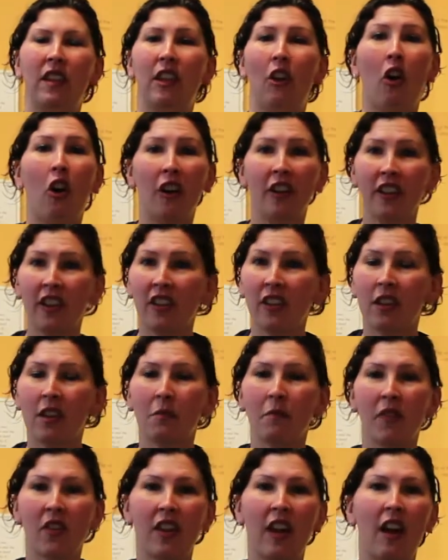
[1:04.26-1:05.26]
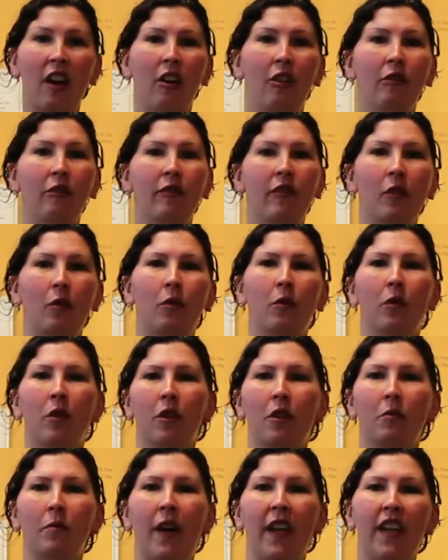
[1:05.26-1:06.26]
the artists themselves
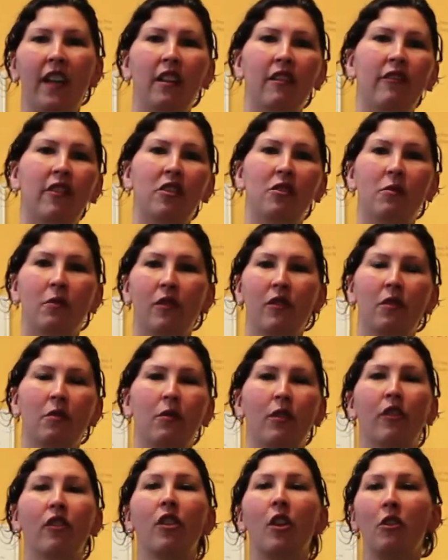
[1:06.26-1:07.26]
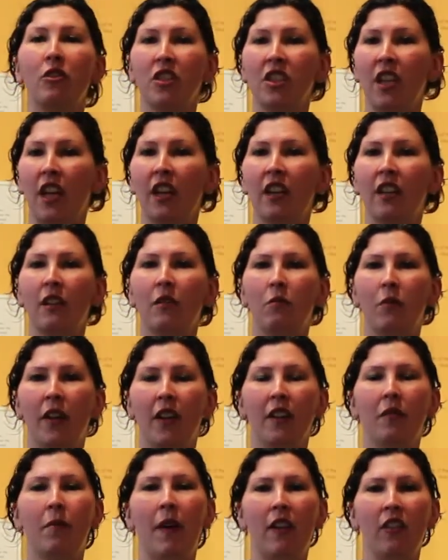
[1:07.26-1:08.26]
or by individuals who are associated
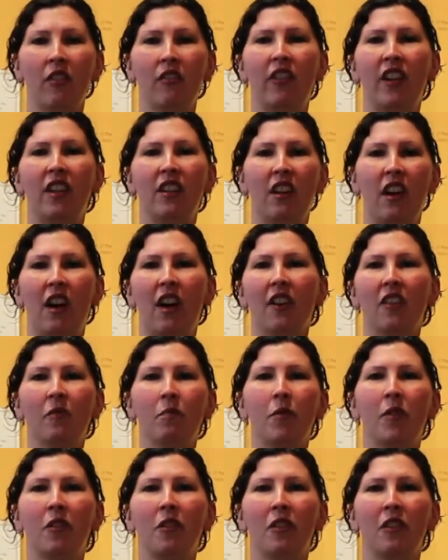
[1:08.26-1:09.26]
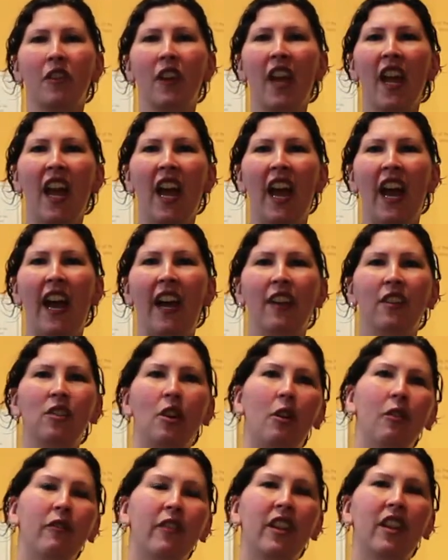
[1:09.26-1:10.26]
with Pennsylvania Hospital, and
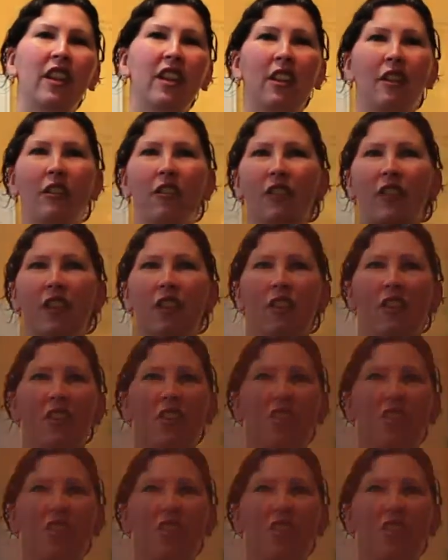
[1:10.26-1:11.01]
over the years it's